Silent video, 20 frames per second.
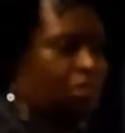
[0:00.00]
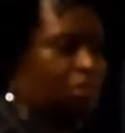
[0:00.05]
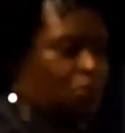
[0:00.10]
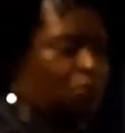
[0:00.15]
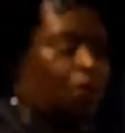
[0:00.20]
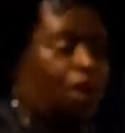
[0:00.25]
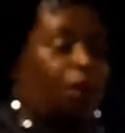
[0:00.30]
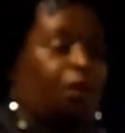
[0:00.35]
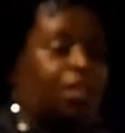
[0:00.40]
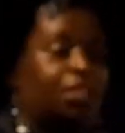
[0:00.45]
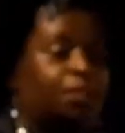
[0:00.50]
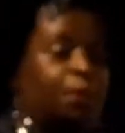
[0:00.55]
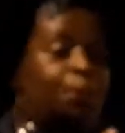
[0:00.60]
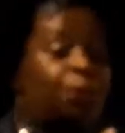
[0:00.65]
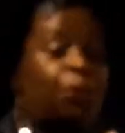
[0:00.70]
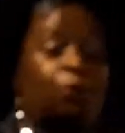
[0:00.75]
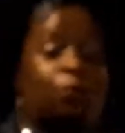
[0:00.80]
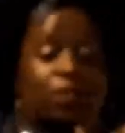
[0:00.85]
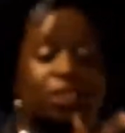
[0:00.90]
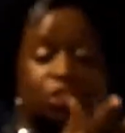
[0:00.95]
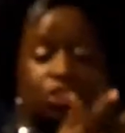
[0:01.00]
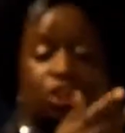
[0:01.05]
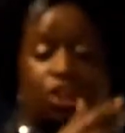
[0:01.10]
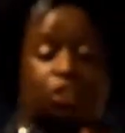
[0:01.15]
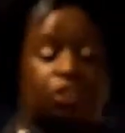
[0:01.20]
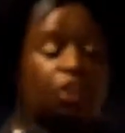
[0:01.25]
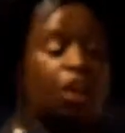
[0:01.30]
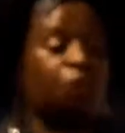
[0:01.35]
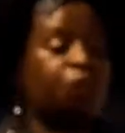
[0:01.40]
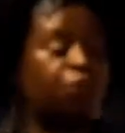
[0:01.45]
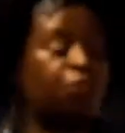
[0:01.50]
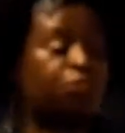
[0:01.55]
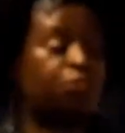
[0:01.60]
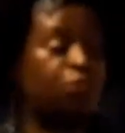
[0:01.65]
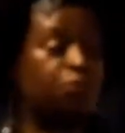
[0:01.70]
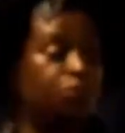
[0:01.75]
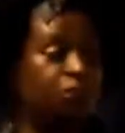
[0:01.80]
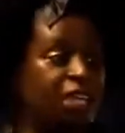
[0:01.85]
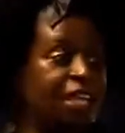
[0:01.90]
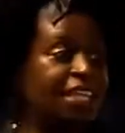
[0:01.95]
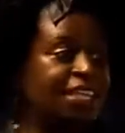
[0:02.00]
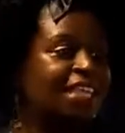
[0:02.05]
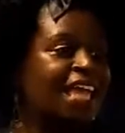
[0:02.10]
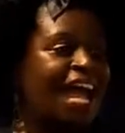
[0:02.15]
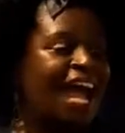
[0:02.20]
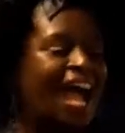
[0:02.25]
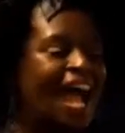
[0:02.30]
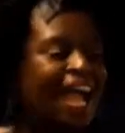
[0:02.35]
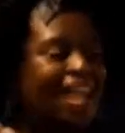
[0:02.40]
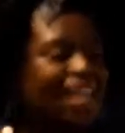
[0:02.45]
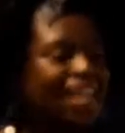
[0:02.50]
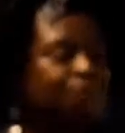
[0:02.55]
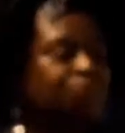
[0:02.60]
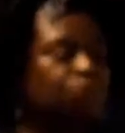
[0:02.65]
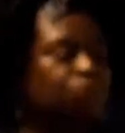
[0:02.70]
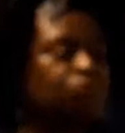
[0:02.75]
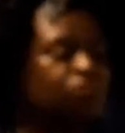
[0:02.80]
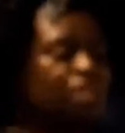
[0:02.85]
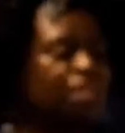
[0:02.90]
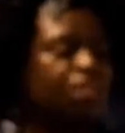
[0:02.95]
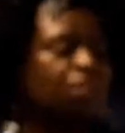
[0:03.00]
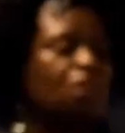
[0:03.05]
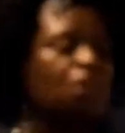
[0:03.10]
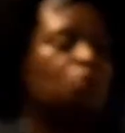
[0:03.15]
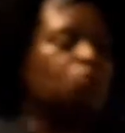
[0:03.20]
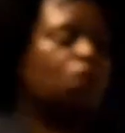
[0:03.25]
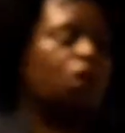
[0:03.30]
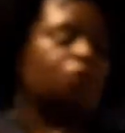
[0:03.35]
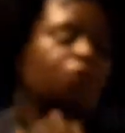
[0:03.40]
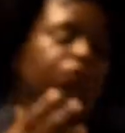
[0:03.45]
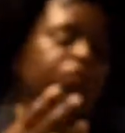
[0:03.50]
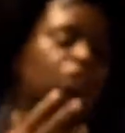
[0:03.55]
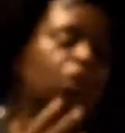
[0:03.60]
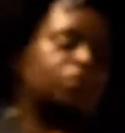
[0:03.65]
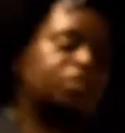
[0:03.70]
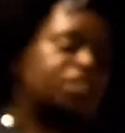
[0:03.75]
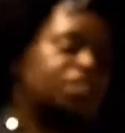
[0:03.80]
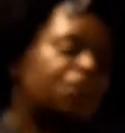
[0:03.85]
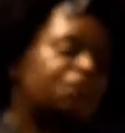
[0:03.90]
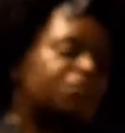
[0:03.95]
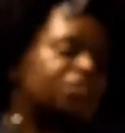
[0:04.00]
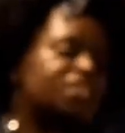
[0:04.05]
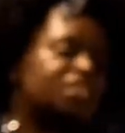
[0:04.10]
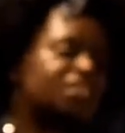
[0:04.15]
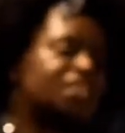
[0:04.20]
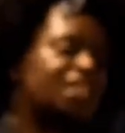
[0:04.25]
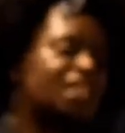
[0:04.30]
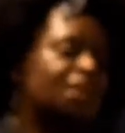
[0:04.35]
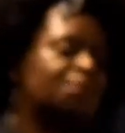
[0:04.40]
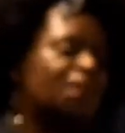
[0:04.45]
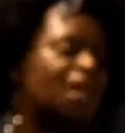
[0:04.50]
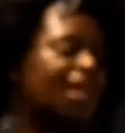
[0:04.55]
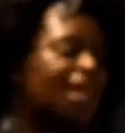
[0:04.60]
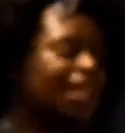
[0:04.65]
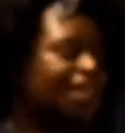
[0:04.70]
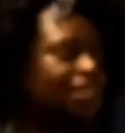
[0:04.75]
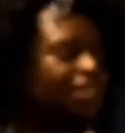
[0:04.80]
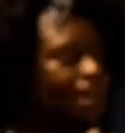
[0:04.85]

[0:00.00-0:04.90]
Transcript: Well, in the book, we started off with You-Nique, that I am unique. Well, with low self-esteem, it